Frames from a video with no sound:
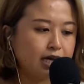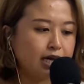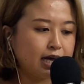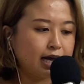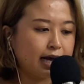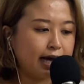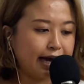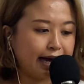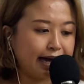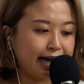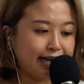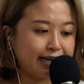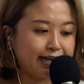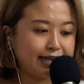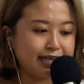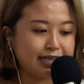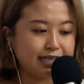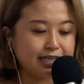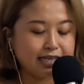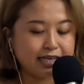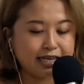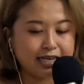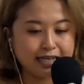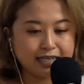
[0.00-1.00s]
And
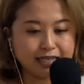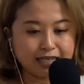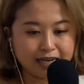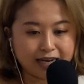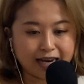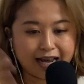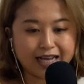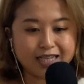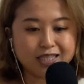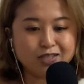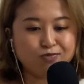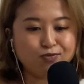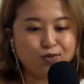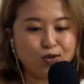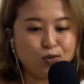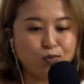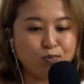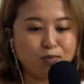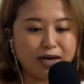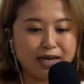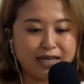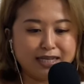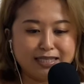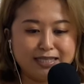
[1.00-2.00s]
in the last few
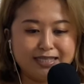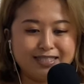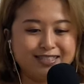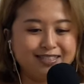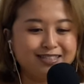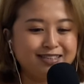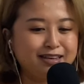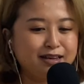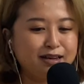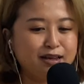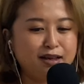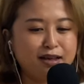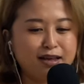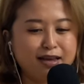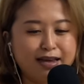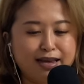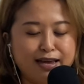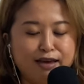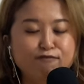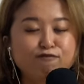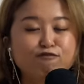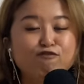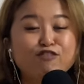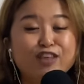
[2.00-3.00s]
months,
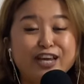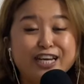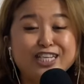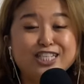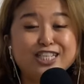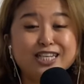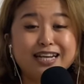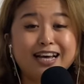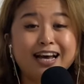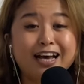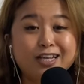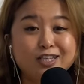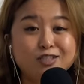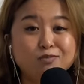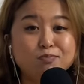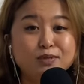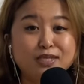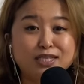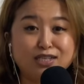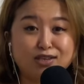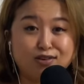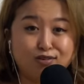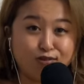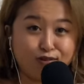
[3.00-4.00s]
inflation has
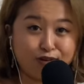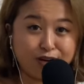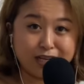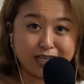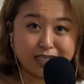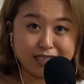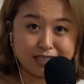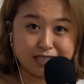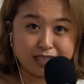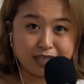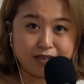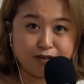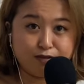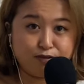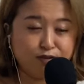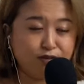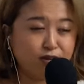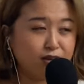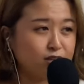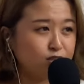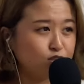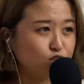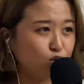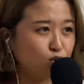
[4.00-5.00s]
been crazy.
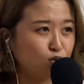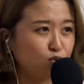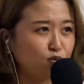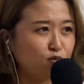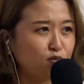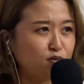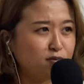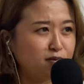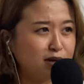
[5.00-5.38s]
So